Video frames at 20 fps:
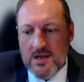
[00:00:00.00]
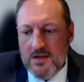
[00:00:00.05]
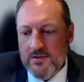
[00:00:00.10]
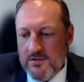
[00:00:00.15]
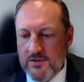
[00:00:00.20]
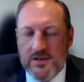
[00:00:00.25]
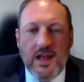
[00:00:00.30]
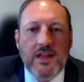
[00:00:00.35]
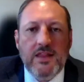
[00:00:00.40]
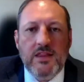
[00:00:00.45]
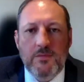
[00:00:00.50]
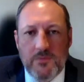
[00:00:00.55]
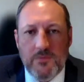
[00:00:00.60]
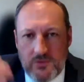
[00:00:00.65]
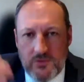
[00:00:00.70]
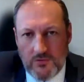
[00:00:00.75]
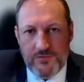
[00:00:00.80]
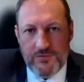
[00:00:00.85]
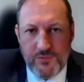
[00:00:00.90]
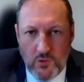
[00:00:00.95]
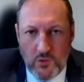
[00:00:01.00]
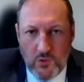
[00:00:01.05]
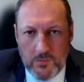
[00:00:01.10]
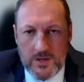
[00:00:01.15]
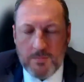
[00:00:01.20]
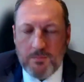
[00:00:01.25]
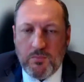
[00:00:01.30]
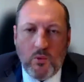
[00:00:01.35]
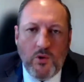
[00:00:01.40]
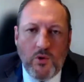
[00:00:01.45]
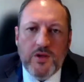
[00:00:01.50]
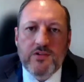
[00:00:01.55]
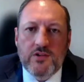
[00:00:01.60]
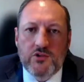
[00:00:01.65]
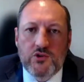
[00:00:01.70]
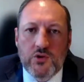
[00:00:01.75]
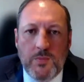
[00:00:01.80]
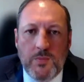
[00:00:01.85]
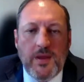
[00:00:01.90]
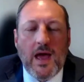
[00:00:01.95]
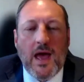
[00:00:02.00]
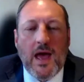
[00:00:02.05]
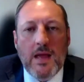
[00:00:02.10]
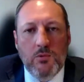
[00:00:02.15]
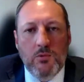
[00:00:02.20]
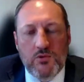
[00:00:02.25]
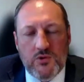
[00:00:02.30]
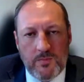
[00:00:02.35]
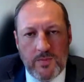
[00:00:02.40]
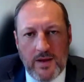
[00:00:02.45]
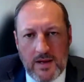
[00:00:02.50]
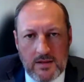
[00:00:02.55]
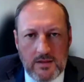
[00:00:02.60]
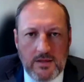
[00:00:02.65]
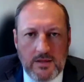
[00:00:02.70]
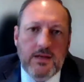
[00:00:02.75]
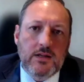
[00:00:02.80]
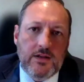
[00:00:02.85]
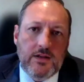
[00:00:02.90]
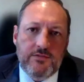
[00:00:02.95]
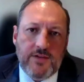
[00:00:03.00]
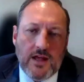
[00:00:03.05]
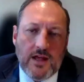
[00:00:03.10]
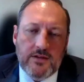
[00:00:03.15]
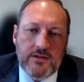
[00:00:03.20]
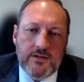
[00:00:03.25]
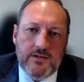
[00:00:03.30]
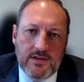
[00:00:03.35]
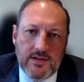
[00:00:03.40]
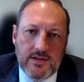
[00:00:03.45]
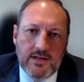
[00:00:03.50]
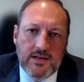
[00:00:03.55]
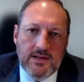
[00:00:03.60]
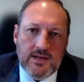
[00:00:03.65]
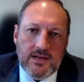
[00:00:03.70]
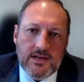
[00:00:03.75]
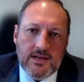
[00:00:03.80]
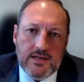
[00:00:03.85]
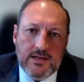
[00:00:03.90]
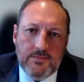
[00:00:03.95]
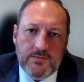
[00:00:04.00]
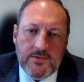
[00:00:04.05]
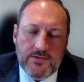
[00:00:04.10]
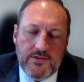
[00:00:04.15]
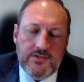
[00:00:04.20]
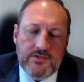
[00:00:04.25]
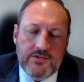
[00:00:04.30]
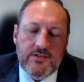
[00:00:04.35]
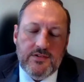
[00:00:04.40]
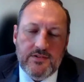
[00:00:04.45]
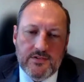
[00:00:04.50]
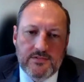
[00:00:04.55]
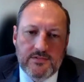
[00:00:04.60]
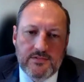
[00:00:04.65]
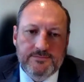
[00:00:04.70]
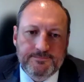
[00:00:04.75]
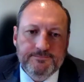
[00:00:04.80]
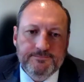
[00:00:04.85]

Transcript: to get themselves formally appointed to be able to make legally valid decisions.